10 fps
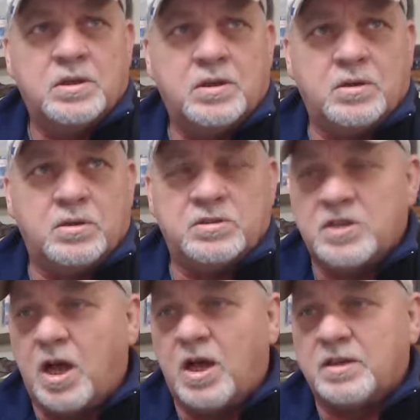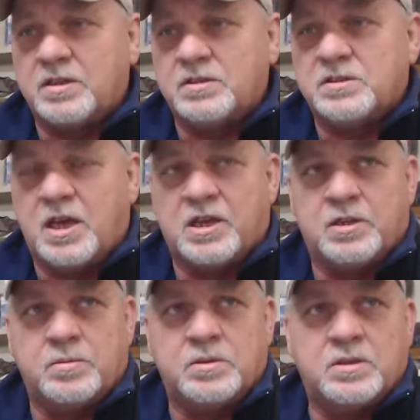or as hot inside
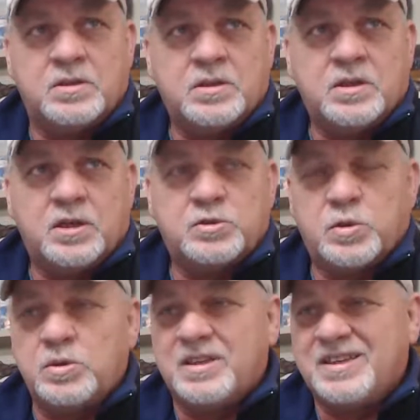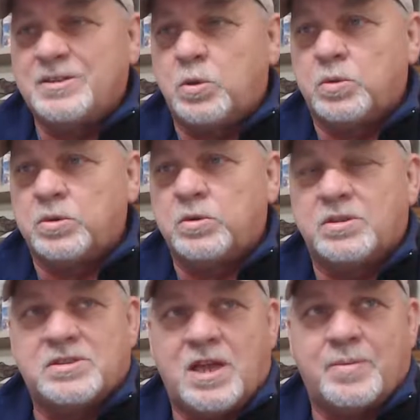of a truly indoor unit.
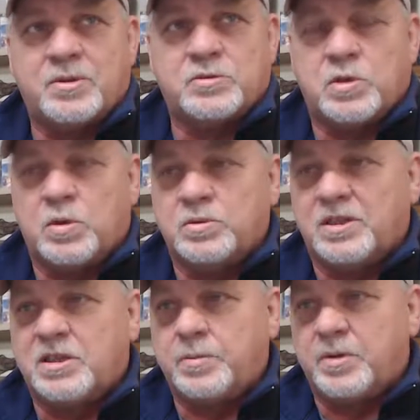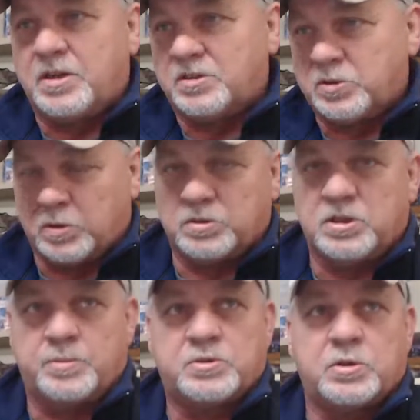It's climate controlled. They keep it at a certain
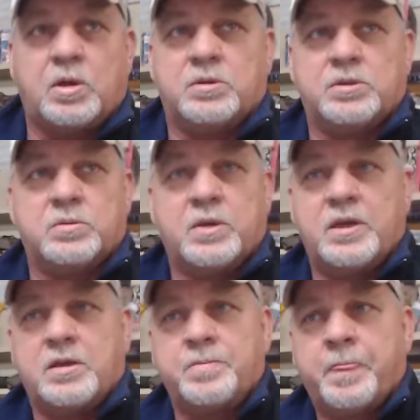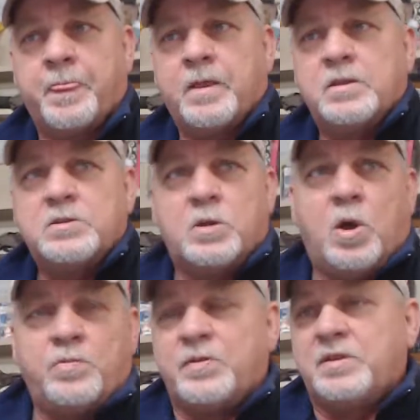temperature all year round. So
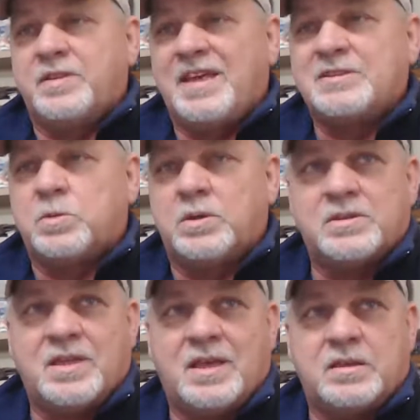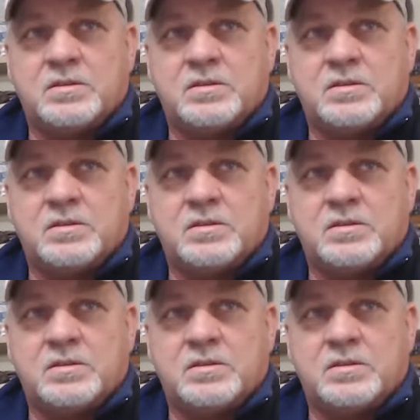hopefully that's what that